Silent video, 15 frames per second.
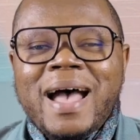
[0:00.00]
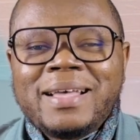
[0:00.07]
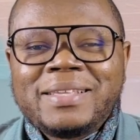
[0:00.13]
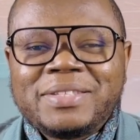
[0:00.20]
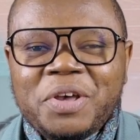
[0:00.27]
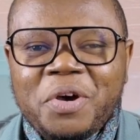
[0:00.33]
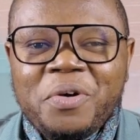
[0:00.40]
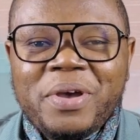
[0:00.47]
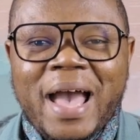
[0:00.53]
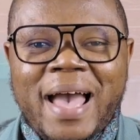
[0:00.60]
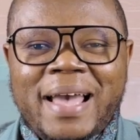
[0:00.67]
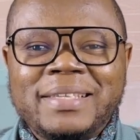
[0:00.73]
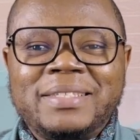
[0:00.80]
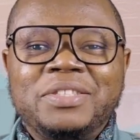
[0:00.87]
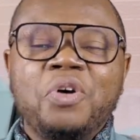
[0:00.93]
So
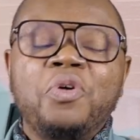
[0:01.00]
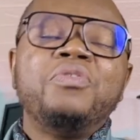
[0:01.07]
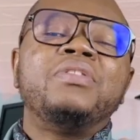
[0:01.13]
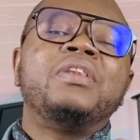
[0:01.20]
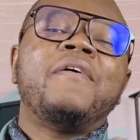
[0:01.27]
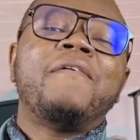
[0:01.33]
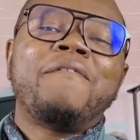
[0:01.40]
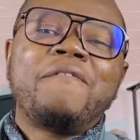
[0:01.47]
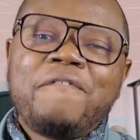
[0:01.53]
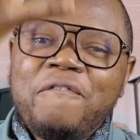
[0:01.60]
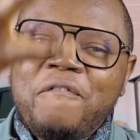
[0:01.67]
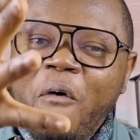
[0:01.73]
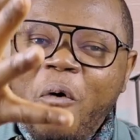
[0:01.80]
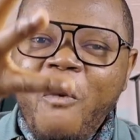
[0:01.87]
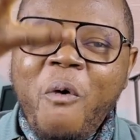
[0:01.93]
guys, those are the
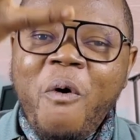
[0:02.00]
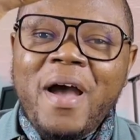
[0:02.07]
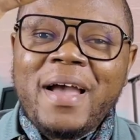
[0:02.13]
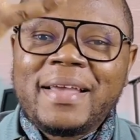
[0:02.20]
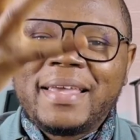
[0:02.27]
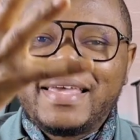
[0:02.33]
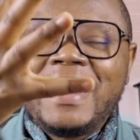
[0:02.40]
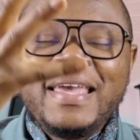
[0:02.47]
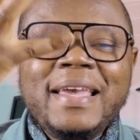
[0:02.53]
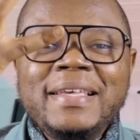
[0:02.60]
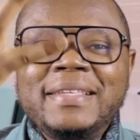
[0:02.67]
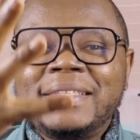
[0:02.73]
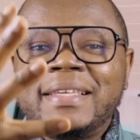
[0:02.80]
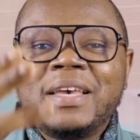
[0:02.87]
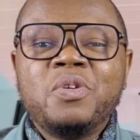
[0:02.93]
4 key
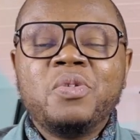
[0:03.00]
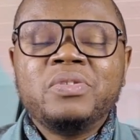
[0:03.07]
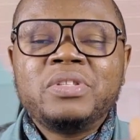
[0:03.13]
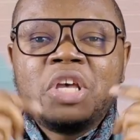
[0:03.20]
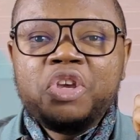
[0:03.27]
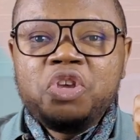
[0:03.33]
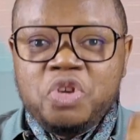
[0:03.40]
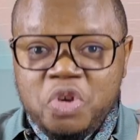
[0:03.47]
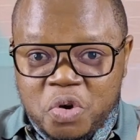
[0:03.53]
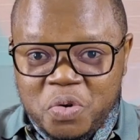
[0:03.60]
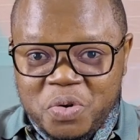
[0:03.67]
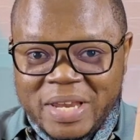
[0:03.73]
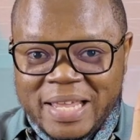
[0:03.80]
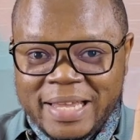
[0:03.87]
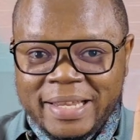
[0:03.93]
skills you
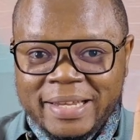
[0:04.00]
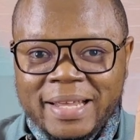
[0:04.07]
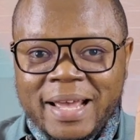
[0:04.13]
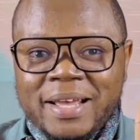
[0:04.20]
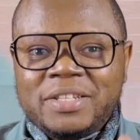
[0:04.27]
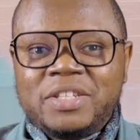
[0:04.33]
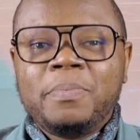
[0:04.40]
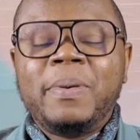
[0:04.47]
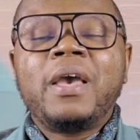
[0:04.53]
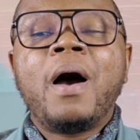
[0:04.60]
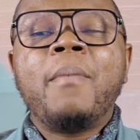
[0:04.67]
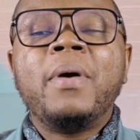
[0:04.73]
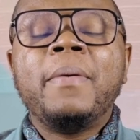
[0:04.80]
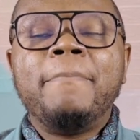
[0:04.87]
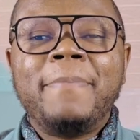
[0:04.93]
need to
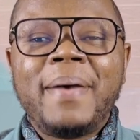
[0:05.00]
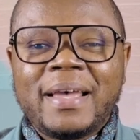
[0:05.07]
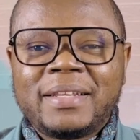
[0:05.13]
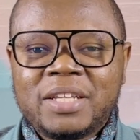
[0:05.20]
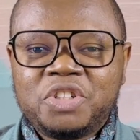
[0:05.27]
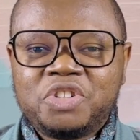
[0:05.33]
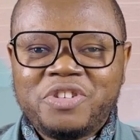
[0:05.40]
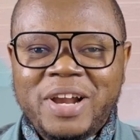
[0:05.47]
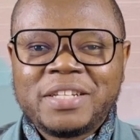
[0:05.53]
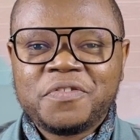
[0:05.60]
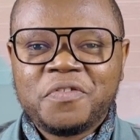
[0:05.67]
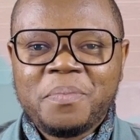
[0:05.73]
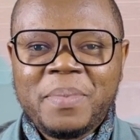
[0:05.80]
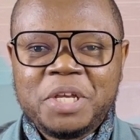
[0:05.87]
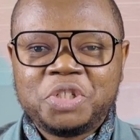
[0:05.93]
become a better
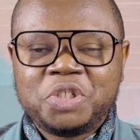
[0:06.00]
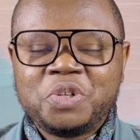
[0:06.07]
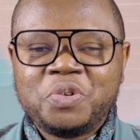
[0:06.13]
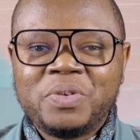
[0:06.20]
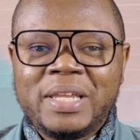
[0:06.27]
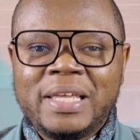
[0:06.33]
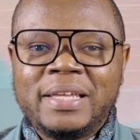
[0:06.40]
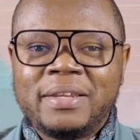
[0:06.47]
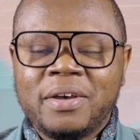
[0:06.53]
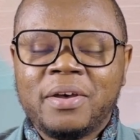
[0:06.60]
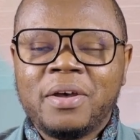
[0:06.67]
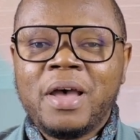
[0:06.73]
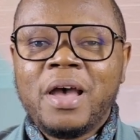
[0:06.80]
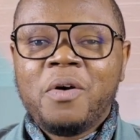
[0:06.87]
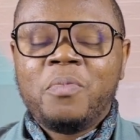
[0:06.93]
transformational leader
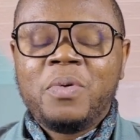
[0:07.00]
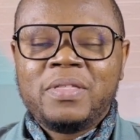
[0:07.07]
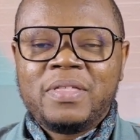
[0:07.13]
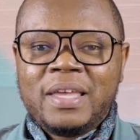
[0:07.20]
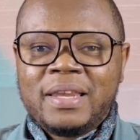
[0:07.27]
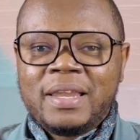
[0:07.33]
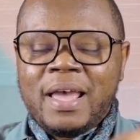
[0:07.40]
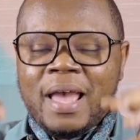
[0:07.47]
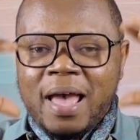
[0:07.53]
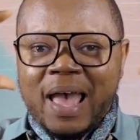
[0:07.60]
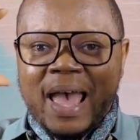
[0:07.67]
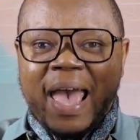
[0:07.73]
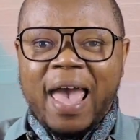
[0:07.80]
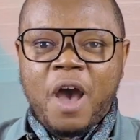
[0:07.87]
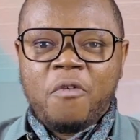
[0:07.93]
within a
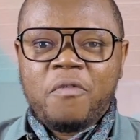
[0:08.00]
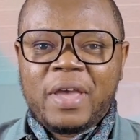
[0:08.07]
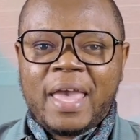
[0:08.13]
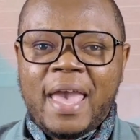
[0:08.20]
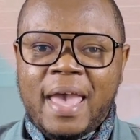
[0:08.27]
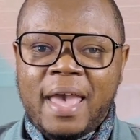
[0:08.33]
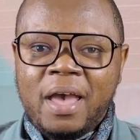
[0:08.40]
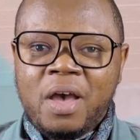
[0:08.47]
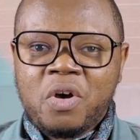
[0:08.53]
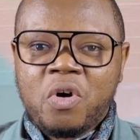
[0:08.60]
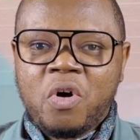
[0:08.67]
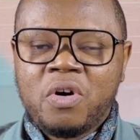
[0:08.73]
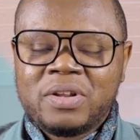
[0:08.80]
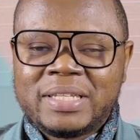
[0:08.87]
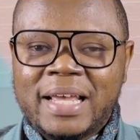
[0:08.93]
healthcare
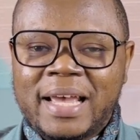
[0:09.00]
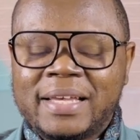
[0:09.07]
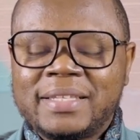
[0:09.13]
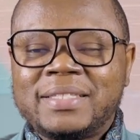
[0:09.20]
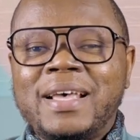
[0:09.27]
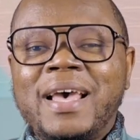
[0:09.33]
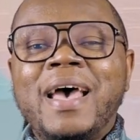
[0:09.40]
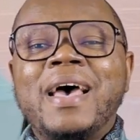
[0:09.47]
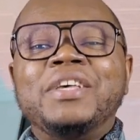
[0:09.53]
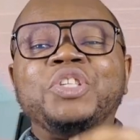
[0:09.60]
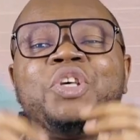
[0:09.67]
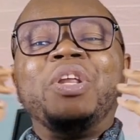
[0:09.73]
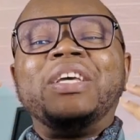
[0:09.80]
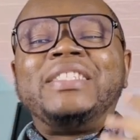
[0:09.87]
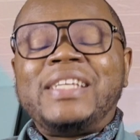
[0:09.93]
context.
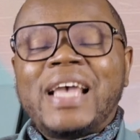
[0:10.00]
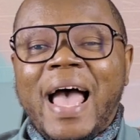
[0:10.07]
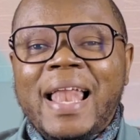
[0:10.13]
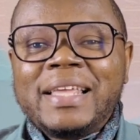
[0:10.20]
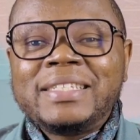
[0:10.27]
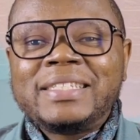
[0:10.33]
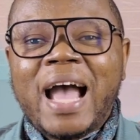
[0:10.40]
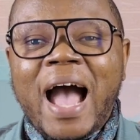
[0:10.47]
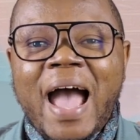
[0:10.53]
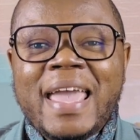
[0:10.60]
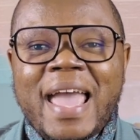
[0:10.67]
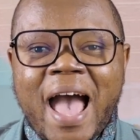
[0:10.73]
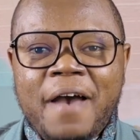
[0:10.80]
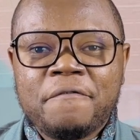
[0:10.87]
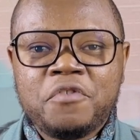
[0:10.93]
So the challenge I
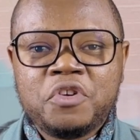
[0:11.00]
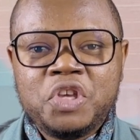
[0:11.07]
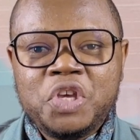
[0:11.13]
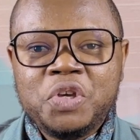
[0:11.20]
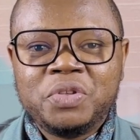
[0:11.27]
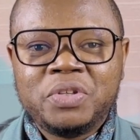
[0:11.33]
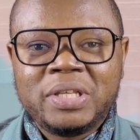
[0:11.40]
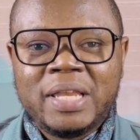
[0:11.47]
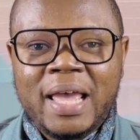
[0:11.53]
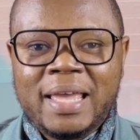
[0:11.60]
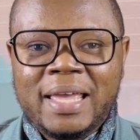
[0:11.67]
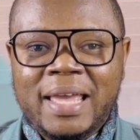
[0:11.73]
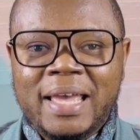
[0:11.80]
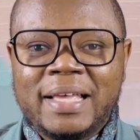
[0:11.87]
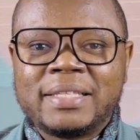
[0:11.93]
have for you
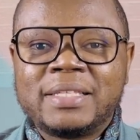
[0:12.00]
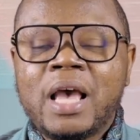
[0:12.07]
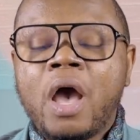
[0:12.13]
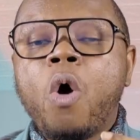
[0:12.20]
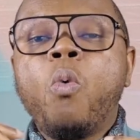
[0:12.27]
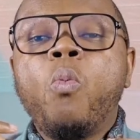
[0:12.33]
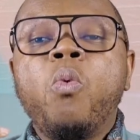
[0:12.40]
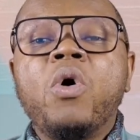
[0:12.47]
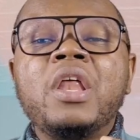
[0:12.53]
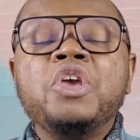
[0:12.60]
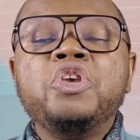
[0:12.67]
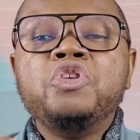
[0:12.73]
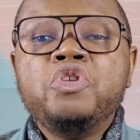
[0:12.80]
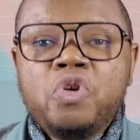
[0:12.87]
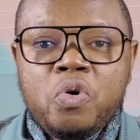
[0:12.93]
today is, what
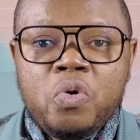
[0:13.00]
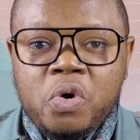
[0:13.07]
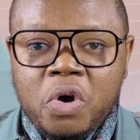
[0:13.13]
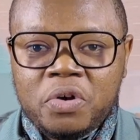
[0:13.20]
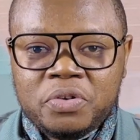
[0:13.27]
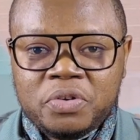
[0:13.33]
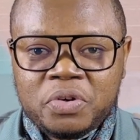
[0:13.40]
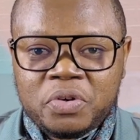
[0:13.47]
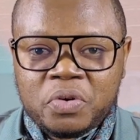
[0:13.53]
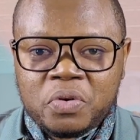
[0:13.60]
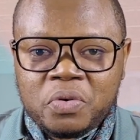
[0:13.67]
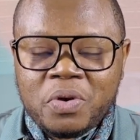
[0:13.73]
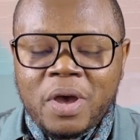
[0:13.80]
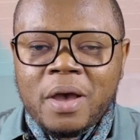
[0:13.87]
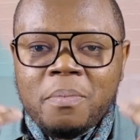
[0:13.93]
are you going to
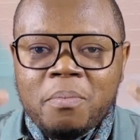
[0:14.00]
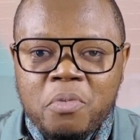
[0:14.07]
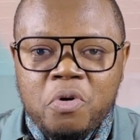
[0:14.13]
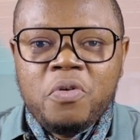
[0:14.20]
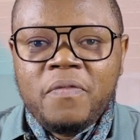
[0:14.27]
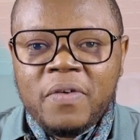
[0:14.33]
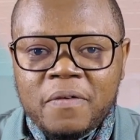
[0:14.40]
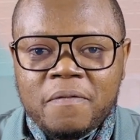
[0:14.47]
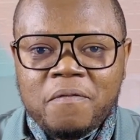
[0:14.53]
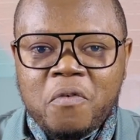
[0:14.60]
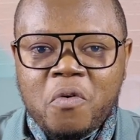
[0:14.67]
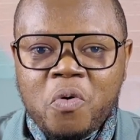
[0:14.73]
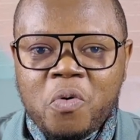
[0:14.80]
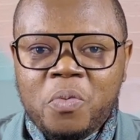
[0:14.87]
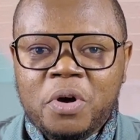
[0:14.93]
do moving
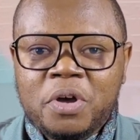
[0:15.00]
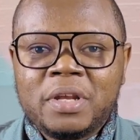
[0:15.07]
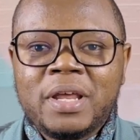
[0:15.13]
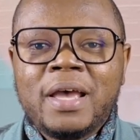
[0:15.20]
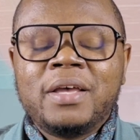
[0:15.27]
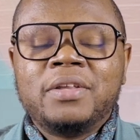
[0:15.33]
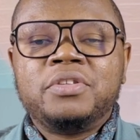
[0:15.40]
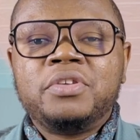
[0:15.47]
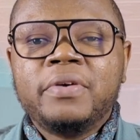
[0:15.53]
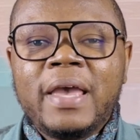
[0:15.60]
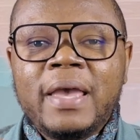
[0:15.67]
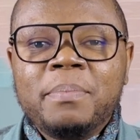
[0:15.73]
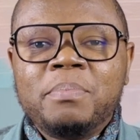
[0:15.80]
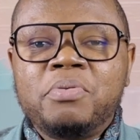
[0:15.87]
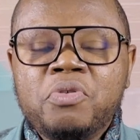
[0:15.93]
forward to
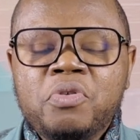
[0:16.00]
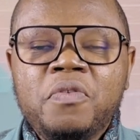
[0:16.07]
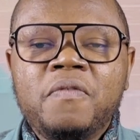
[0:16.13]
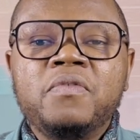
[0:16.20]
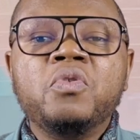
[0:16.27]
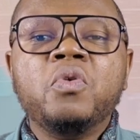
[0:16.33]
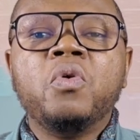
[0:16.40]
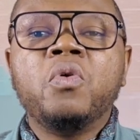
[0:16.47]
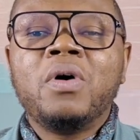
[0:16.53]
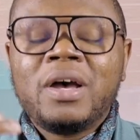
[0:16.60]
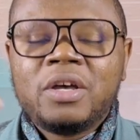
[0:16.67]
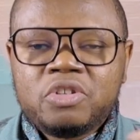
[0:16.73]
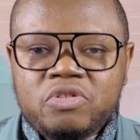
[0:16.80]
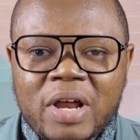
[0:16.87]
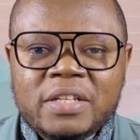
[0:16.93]
improve your
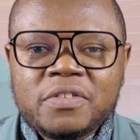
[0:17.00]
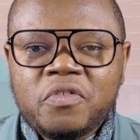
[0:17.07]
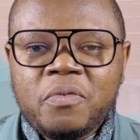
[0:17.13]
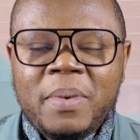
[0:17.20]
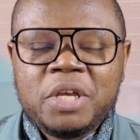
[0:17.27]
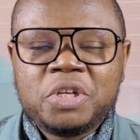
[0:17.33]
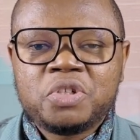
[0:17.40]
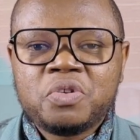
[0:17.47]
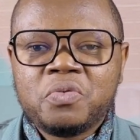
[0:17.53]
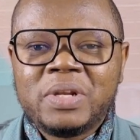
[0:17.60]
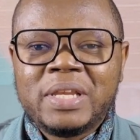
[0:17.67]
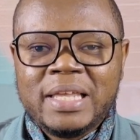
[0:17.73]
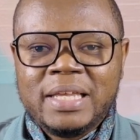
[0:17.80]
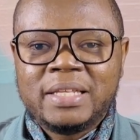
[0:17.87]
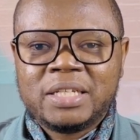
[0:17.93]
transformational
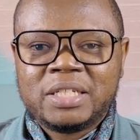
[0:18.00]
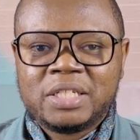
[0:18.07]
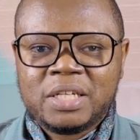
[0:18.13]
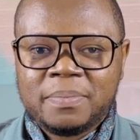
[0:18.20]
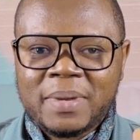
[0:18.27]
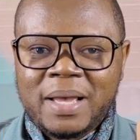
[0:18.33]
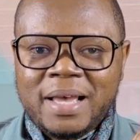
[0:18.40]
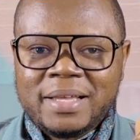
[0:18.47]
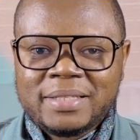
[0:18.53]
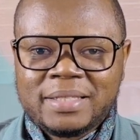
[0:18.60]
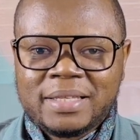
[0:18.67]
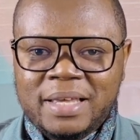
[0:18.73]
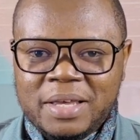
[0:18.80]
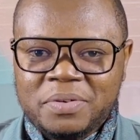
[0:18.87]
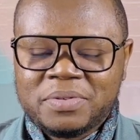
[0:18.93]
leadership
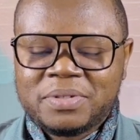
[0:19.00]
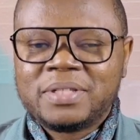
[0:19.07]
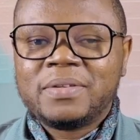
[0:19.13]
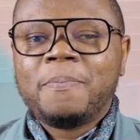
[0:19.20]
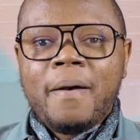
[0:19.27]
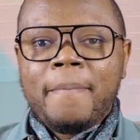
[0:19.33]
skills?